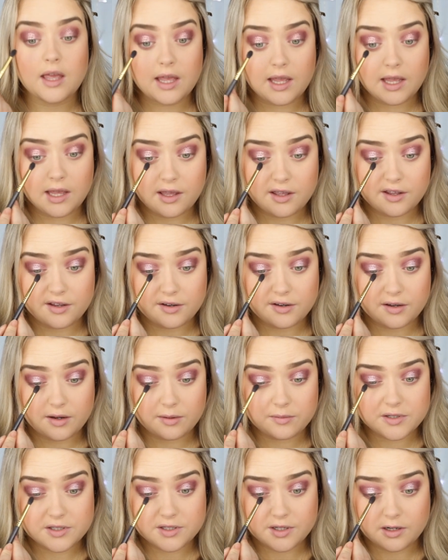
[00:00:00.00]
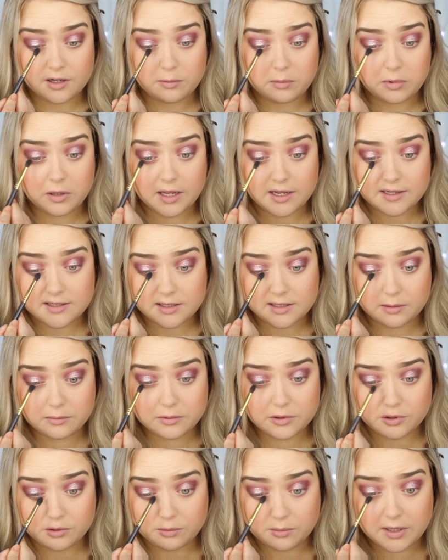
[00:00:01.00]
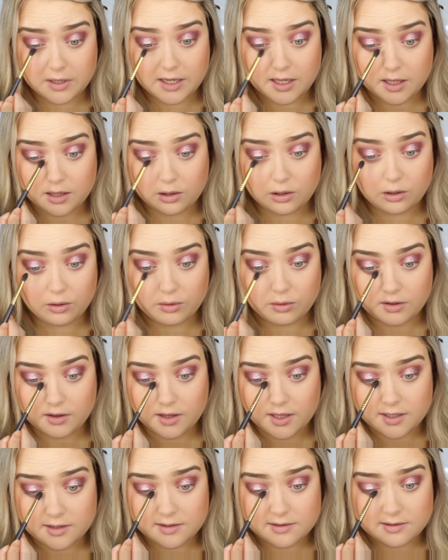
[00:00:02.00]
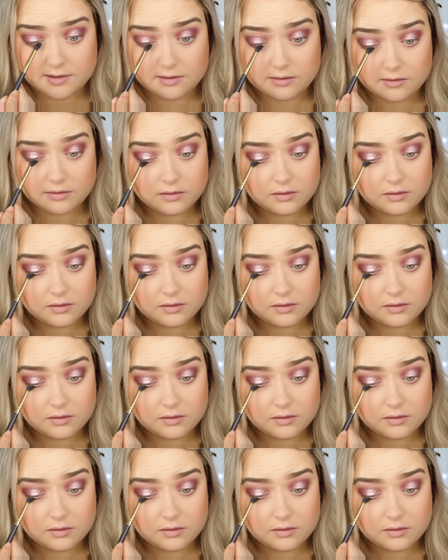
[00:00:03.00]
and I'm just going to apply some to my lower lids.